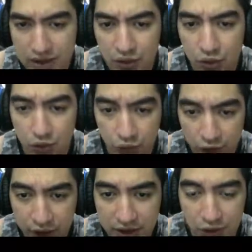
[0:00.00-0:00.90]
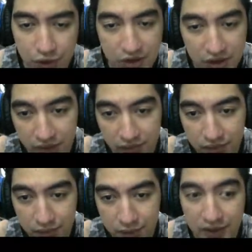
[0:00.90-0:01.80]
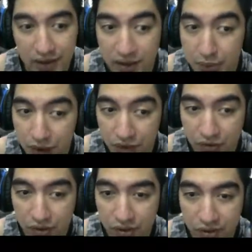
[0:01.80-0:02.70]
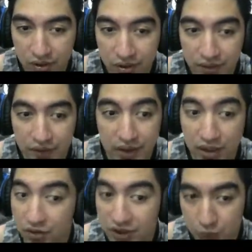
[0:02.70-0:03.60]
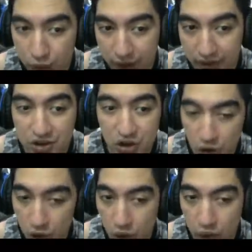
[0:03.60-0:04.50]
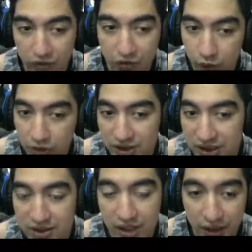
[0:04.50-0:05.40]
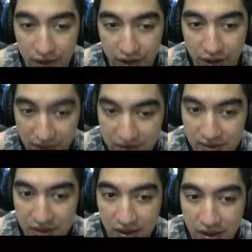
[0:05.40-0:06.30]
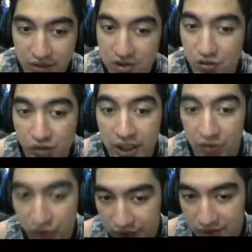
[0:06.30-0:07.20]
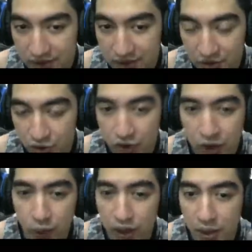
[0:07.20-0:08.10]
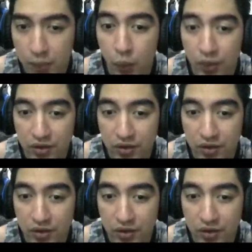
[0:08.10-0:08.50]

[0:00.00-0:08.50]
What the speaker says: to freeze or stun. But the debuff, defense break, the slow, the 4 to 6 hits is really great. Following up with the